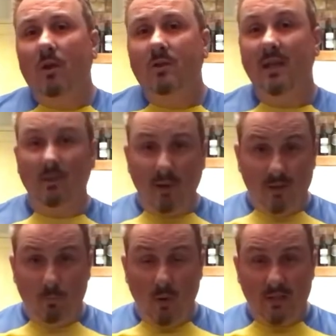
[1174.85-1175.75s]
Take my
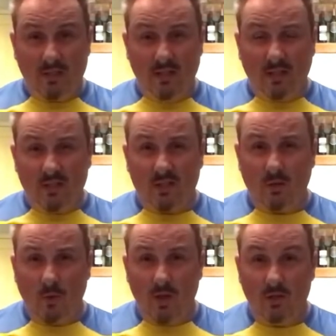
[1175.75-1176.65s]
points into
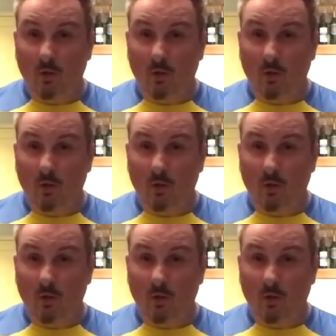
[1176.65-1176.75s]
consideration.